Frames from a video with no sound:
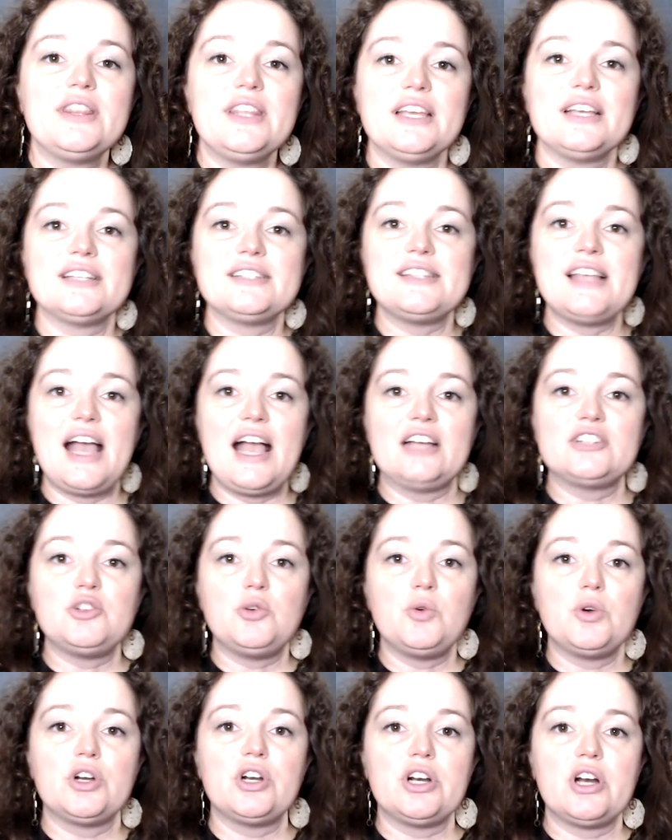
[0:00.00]
exact
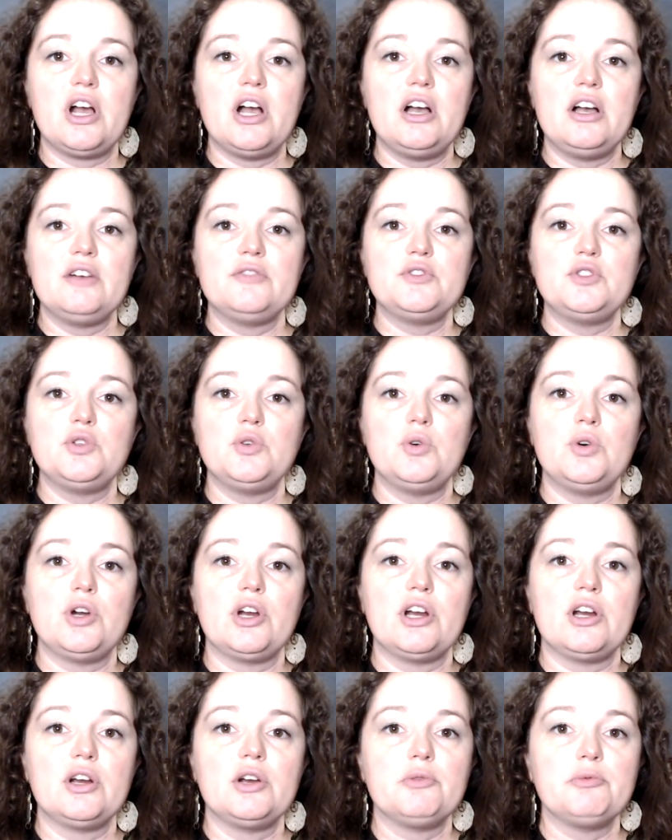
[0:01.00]
order of
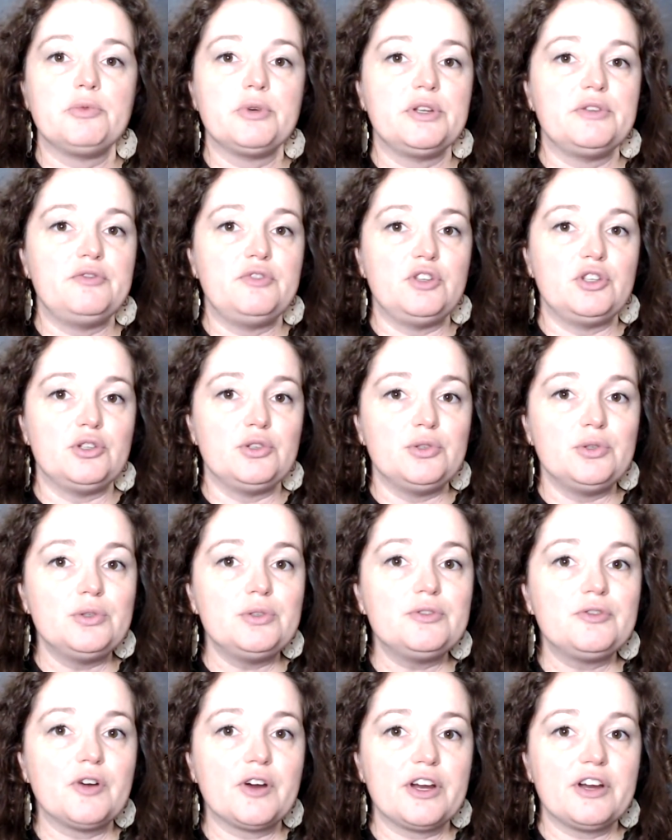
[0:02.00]
your review
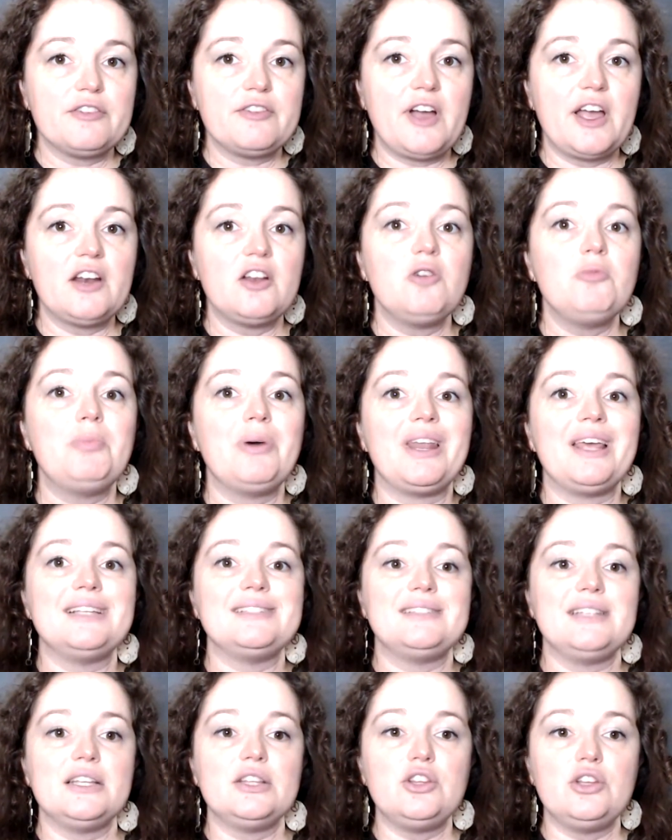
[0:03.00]
for your final, but I
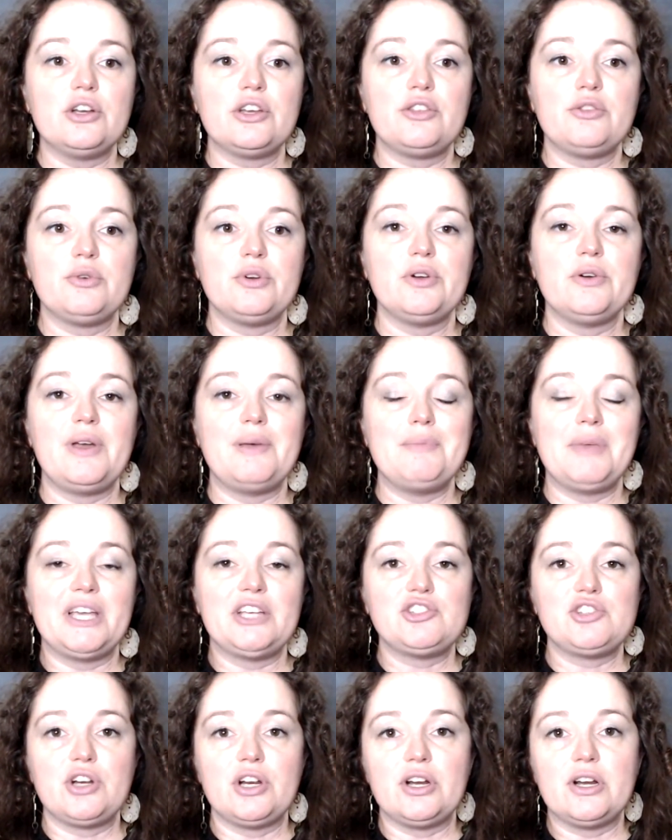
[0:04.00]
did look through and make
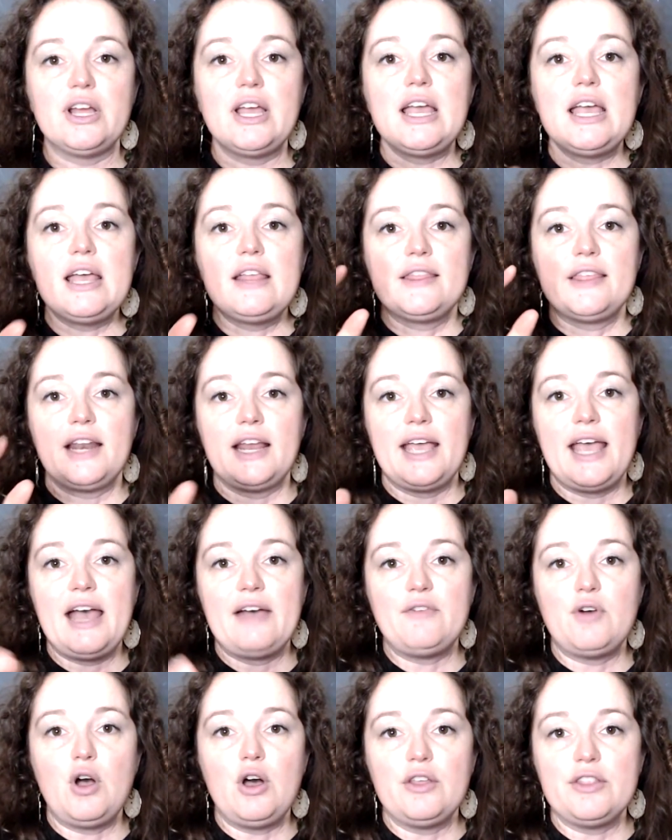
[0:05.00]
sure that I
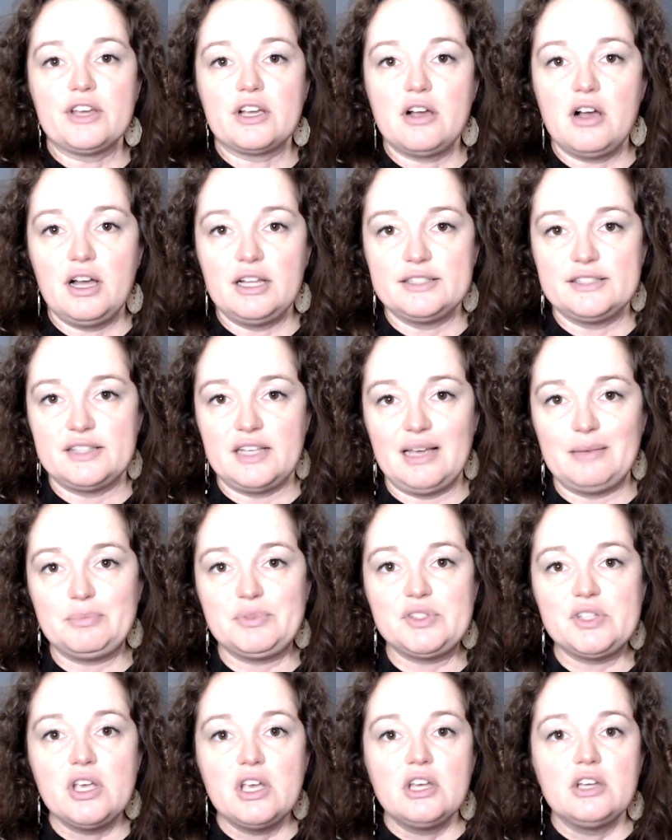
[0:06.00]
have all the
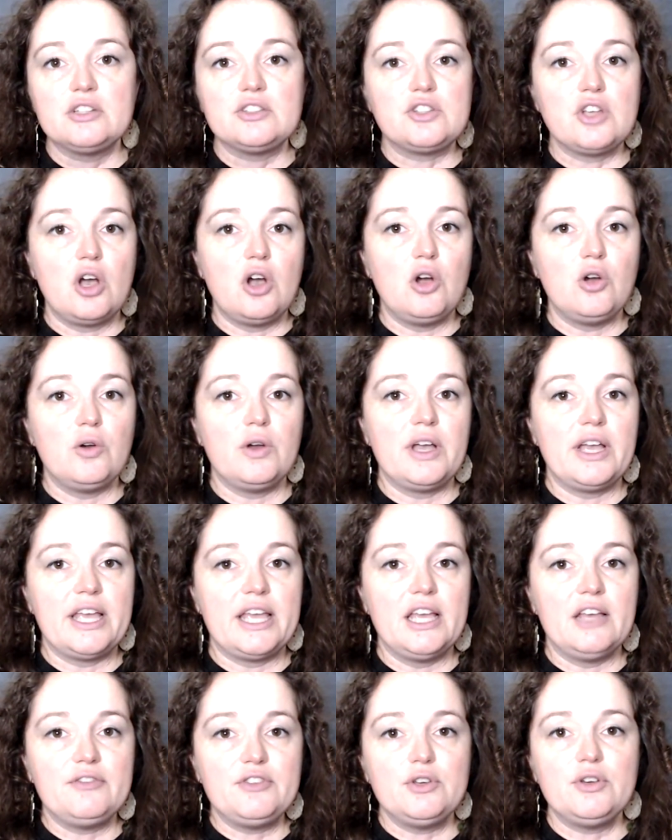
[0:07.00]
concepts. So
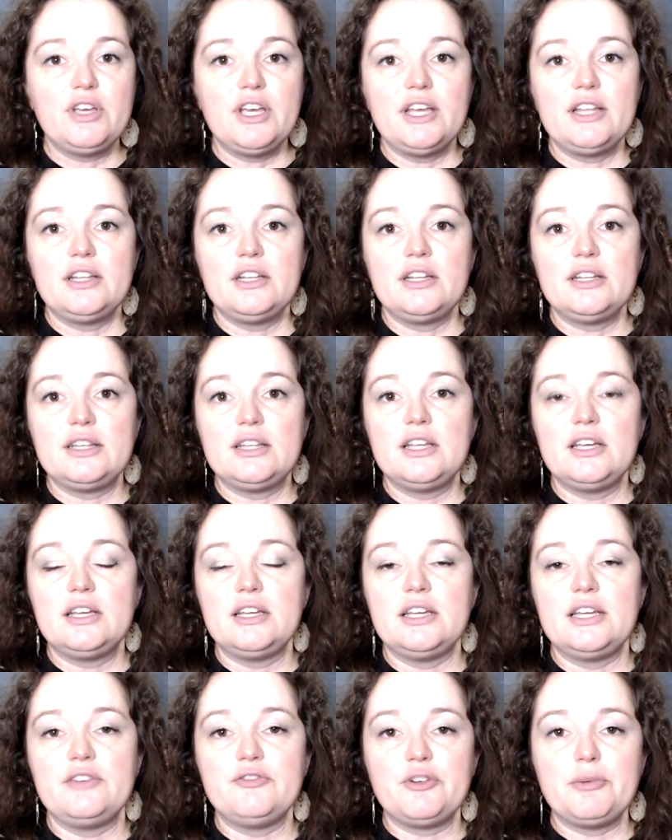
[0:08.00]
if you get
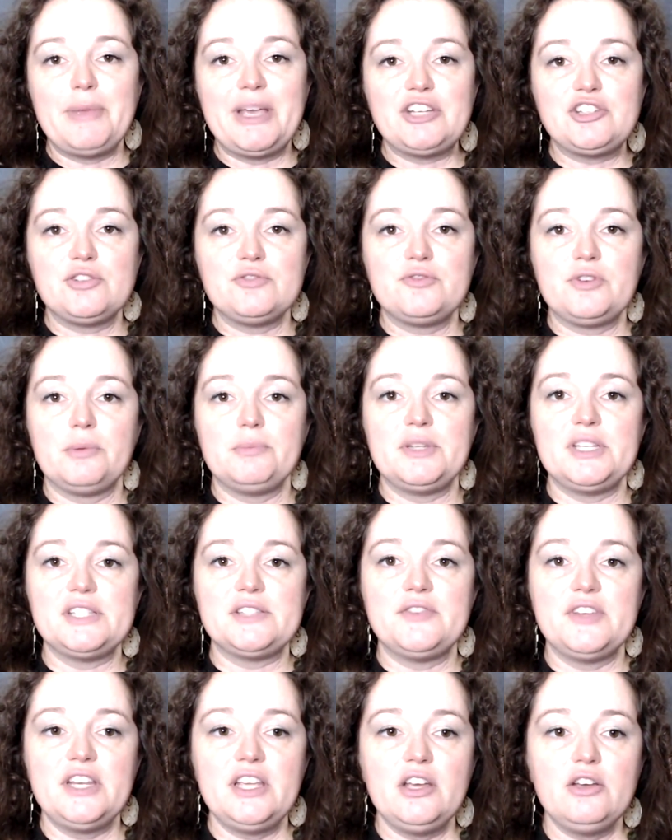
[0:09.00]
the information from these
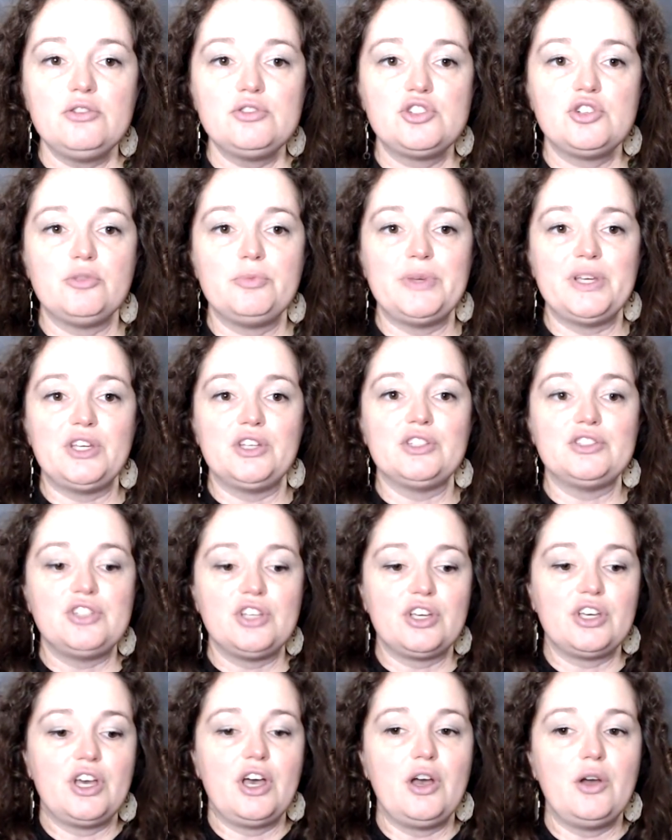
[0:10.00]
videos, you'll be good to
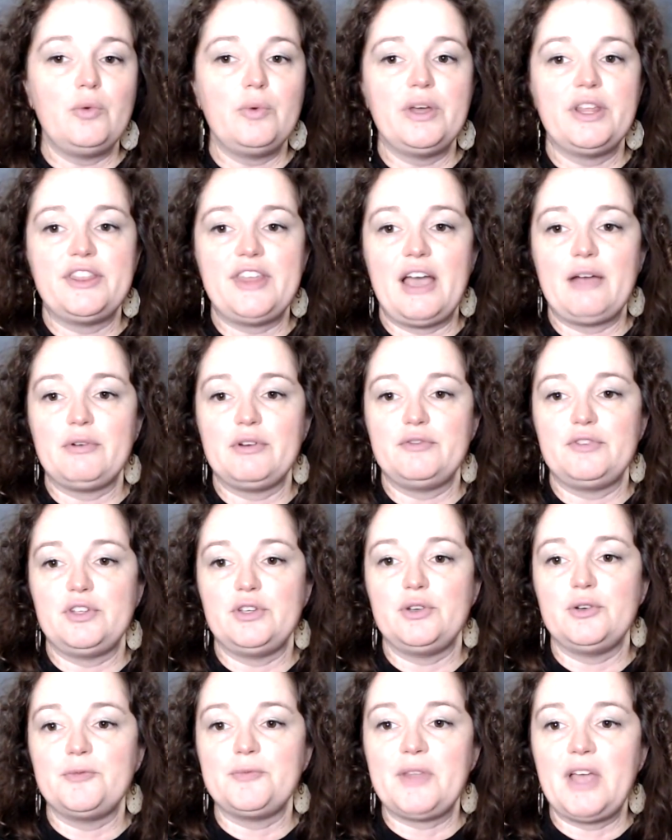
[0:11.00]
go with that
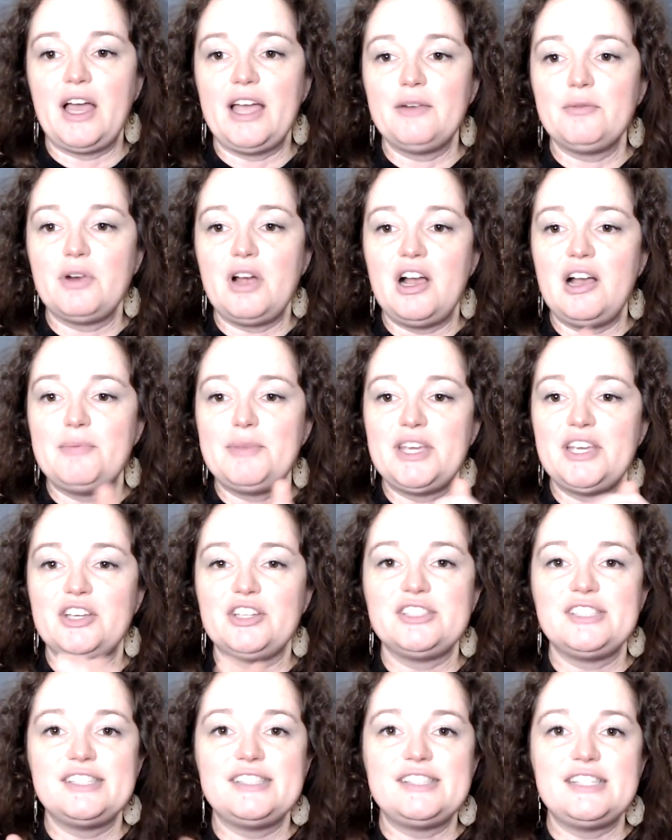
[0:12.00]
review. Hi, Rami.
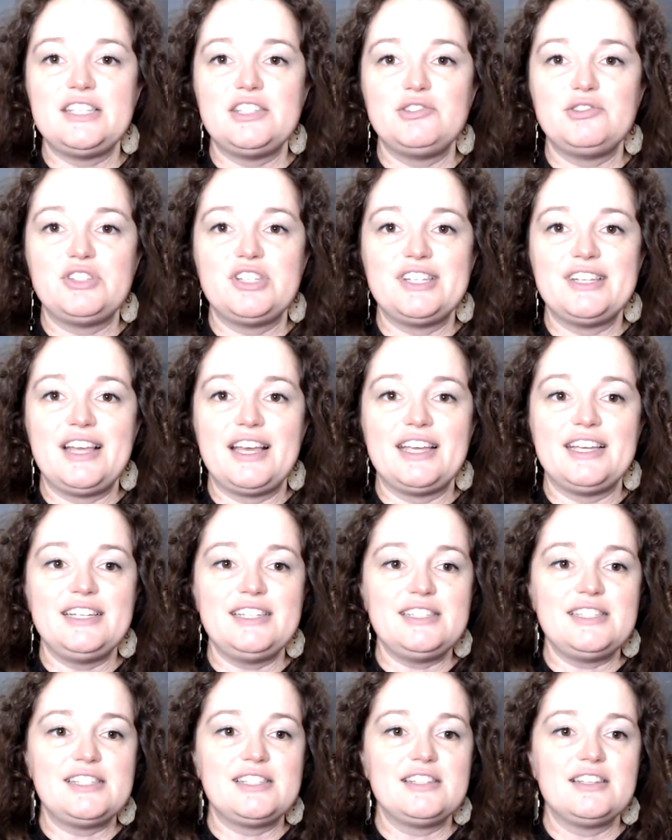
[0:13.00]
Good to see you
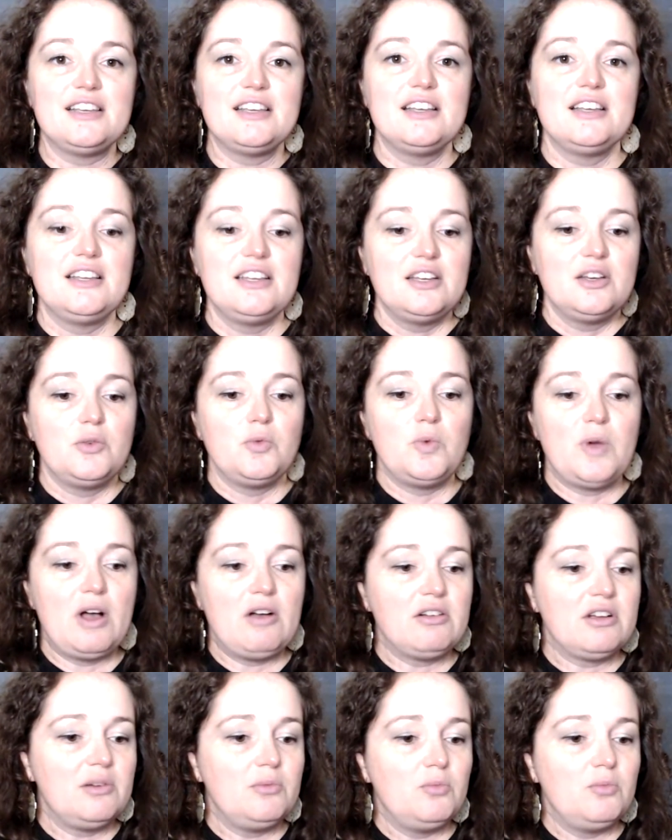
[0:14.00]
tonight. Welcome,